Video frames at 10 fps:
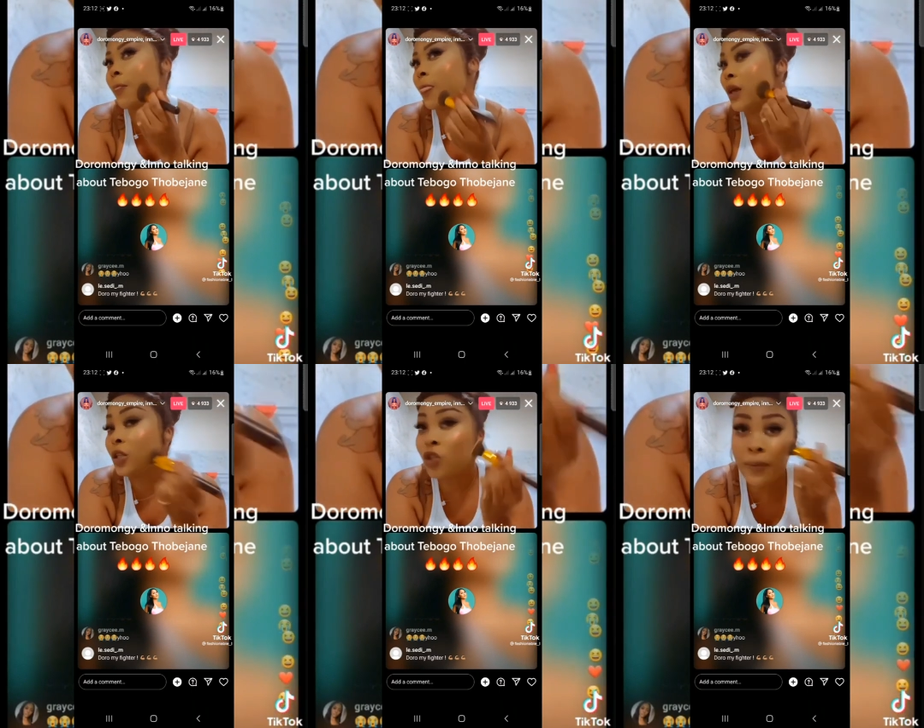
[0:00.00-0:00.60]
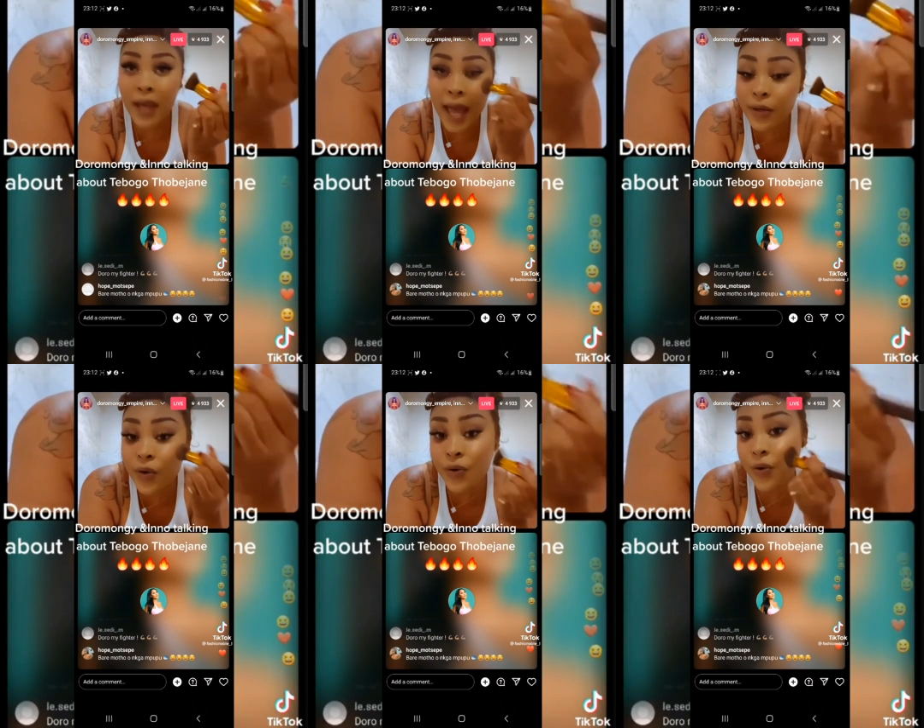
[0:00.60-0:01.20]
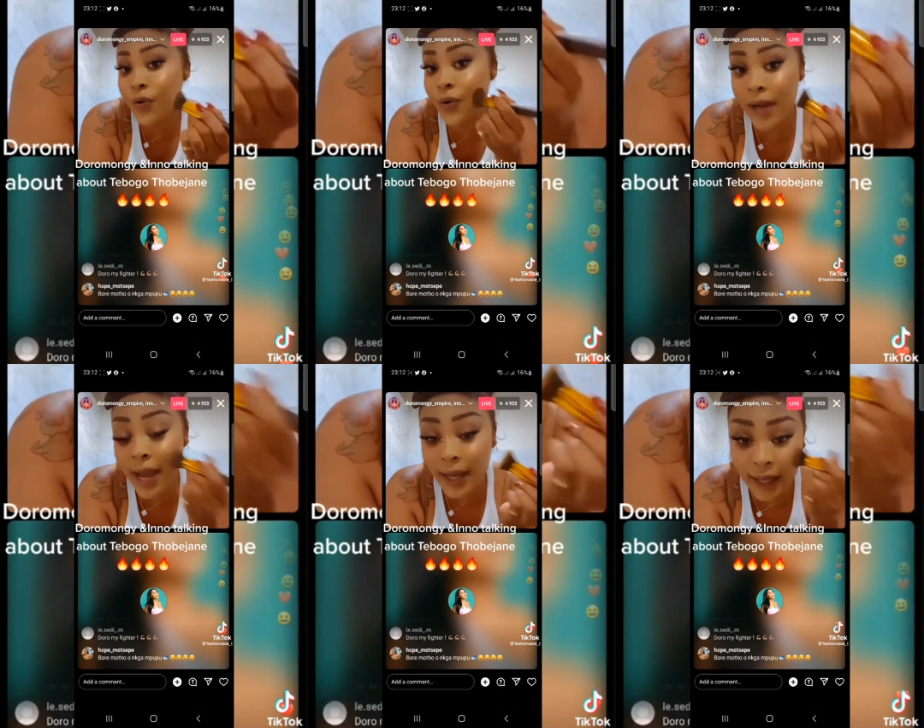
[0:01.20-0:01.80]
Tell me, I don't know.
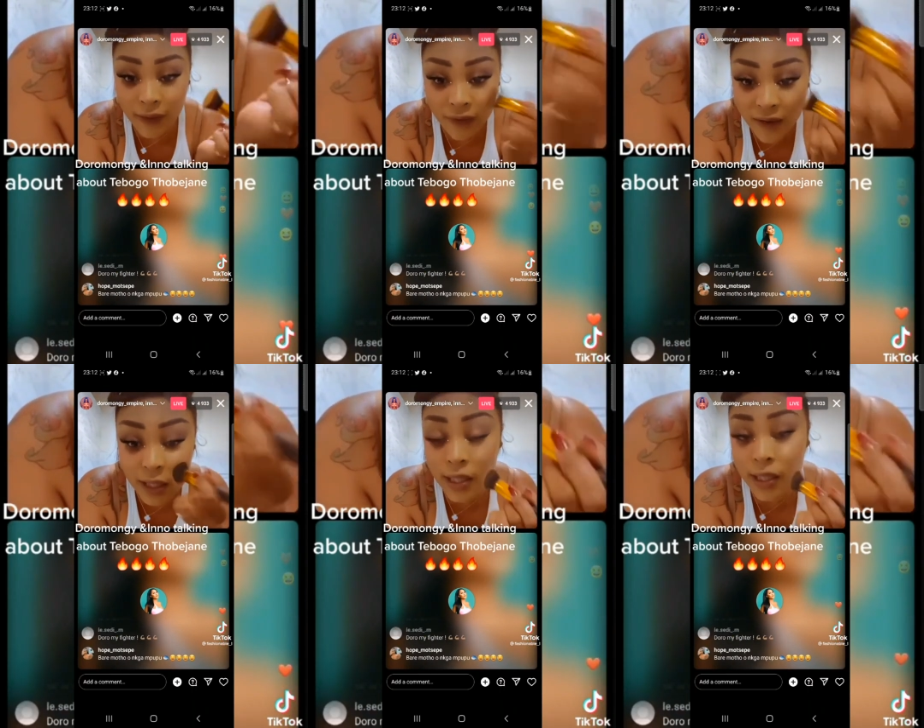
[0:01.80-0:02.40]
Now, girl, I've never